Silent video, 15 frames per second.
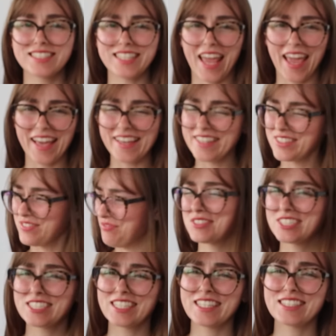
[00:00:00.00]
day,
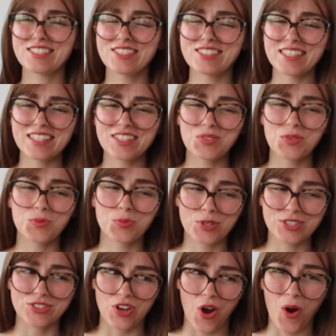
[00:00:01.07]
which is just like the
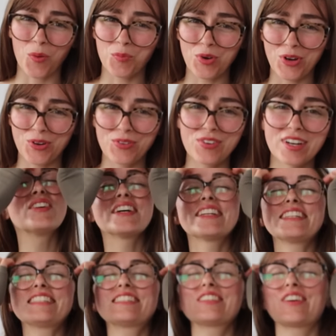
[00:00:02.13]
worst combo,
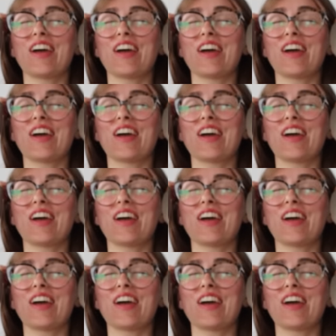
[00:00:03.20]
but it's